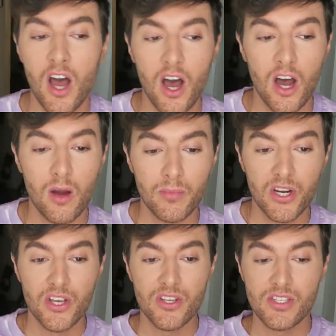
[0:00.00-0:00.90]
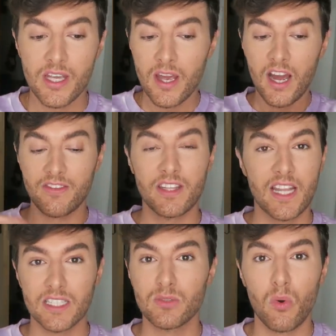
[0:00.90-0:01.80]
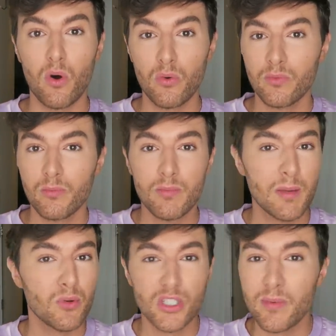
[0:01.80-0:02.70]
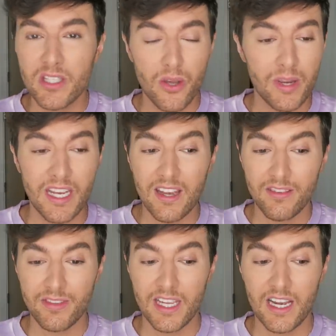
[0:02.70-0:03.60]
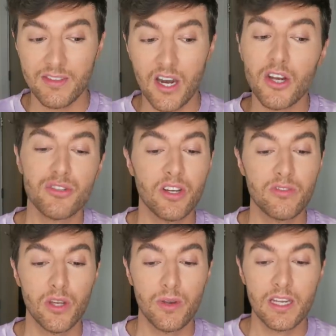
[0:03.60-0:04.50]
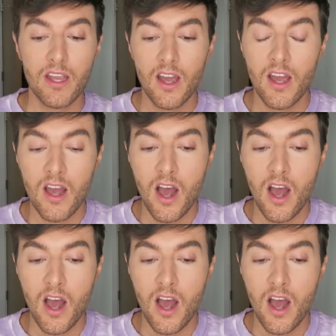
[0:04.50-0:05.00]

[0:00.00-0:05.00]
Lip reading: because I think that's what people should be doing if they have the luxury of doing.